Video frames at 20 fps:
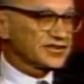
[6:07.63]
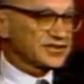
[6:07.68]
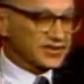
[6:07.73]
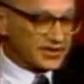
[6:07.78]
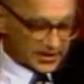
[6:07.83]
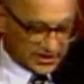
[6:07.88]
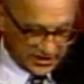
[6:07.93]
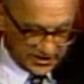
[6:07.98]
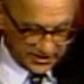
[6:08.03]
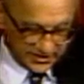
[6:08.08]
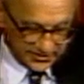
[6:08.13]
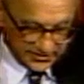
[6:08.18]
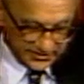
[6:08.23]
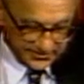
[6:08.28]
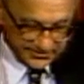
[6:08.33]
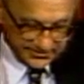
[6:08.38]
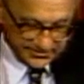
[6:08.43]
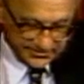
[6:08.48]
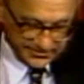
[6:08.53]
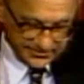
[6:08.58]
and later
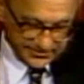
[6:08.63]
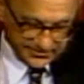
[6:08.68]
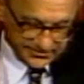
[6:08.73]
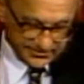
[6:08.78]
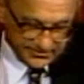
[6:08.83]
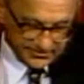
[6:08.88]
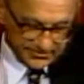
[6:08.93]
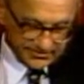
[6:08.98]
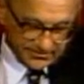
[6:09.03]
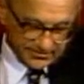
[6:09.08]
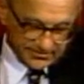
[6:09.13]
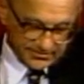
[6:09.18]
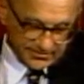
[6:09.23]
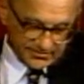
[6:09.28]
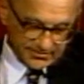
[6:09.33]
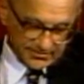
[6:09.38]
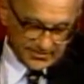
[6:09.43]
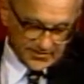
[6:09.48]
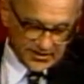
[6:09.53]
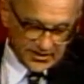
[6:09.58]

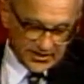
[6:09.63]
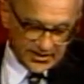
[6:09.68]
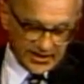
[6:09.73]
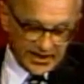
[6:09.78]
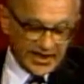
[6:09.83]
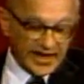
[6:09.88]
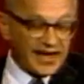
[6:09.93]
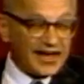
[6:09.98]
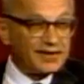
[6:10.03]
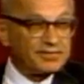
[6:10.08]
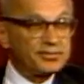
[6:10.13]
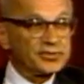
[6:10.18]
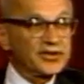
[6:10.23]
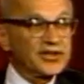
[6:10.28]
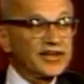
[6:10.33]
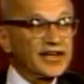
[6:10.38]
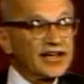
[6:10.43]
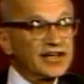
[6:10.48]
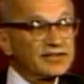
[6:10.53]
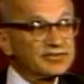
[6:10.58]
to hamper at
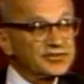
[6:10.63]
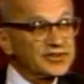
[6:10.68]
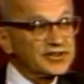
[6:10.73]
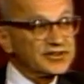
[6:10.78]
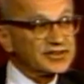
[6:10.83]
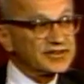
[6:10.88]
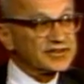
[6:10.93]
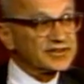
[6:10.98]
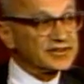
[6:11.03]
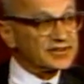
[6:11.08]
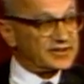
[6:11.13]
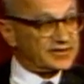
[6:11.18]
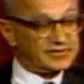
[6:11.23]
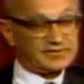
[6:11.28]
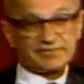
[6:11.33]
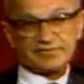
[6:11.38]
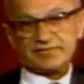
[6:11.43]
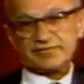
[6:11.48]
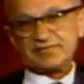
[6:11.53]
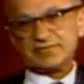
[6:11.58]
every turn
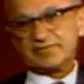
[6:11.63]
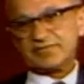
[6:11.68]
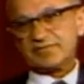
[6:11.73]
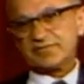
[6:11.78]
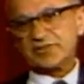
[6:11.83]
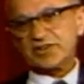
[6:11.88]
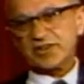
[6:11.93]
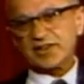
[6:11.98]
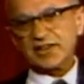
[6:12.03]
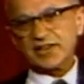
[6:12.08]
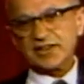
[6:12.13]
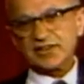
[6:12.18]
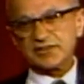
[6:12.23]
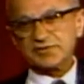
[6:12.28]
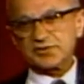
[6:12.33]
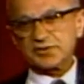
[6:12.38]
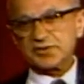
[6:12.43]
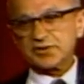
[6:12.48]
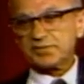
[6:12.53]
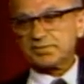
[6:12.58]
the kind of
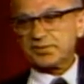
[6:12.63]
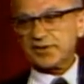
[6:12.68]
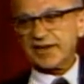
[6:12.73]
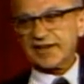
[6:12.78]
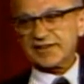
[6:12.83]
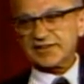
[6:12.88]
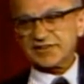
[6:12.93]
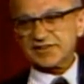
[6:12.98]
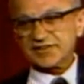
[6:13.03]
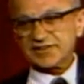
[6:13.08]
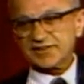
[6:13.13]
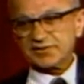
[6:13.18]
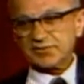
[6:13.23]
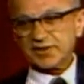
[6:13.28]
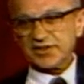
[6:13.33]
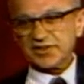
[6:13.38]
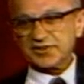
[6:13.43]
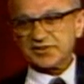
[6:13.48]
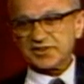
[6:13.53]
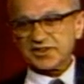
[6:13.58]
group practice that
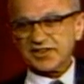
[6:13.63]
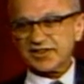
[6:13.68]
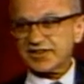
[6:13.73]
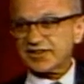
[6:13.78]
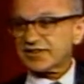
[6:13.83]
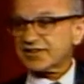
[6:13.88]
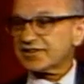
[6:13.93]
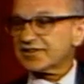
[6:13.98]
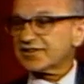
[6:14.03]
Mayo Clinic